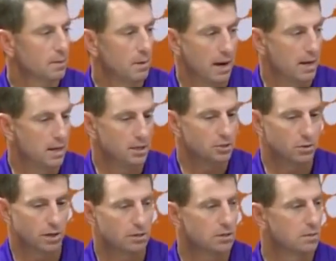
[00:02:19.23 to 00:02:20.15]
by any
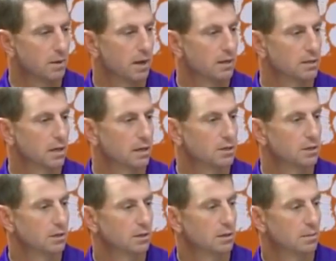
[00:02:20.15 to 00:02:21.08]
stretch of the
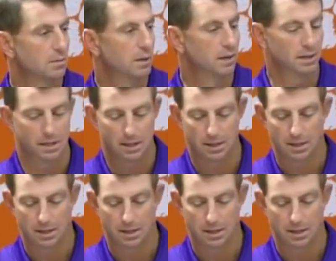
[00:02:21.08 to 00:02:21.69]
imagination, but